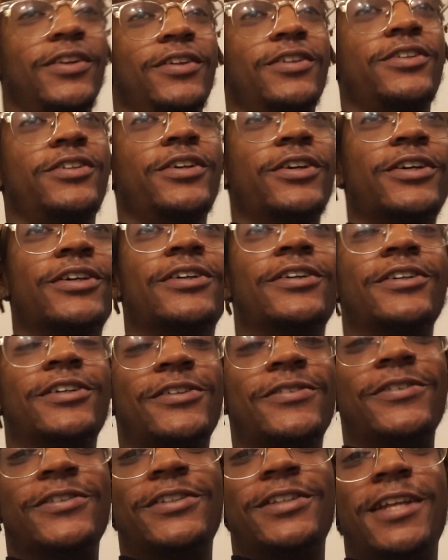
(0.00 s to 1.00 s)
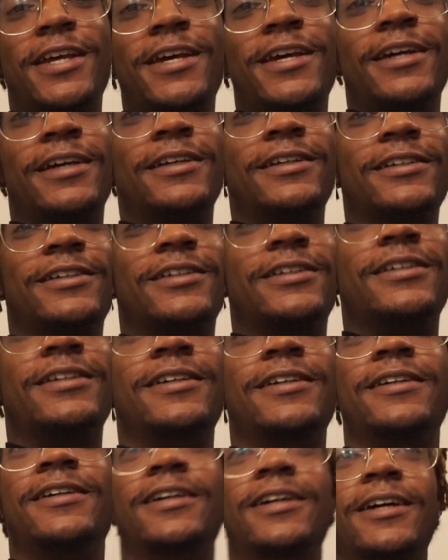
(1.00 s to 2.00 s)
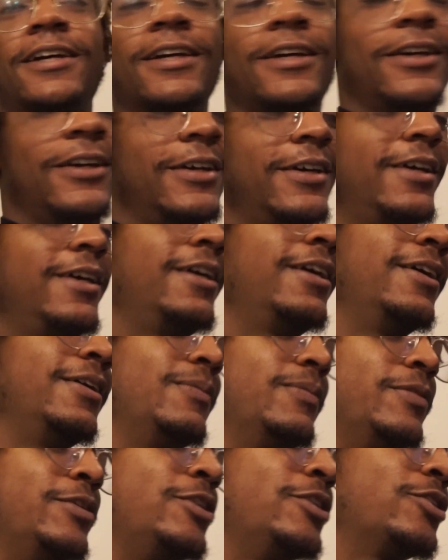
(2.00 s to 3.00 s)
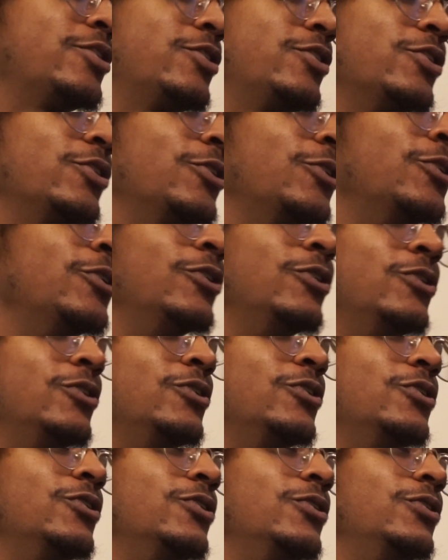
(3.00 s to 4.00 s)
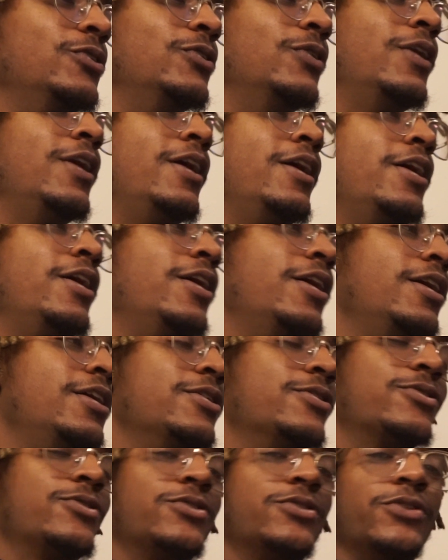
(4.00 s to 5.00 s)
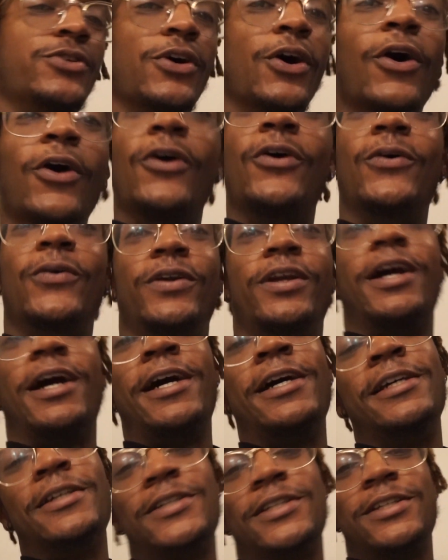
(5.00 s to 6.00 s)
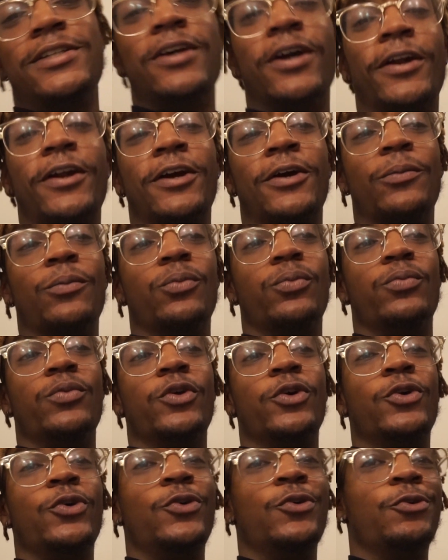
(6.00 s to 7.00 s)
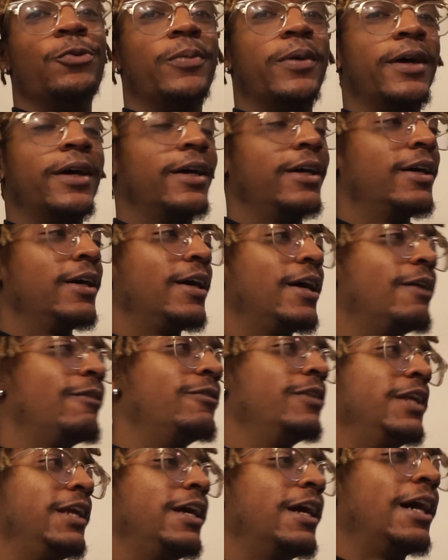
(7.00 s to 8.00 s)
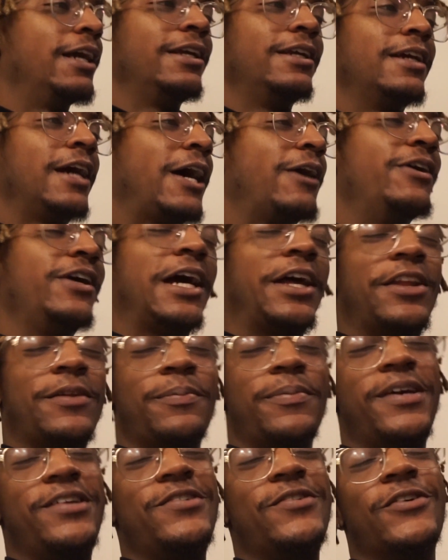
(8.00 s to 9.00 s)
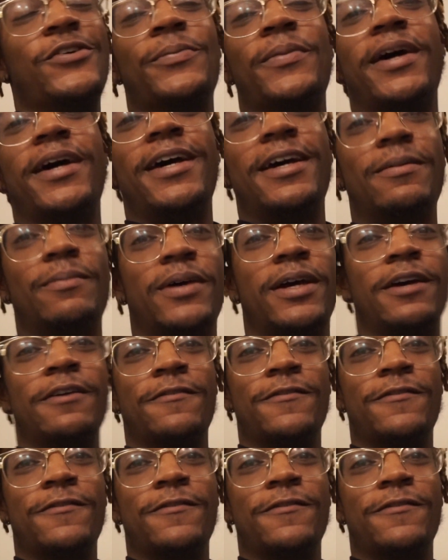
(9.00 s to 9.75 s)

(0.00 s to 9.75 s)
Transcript: Yo, those things can be so so nice done up, bro. Oh my god, I already got I already got the picture in my head, man.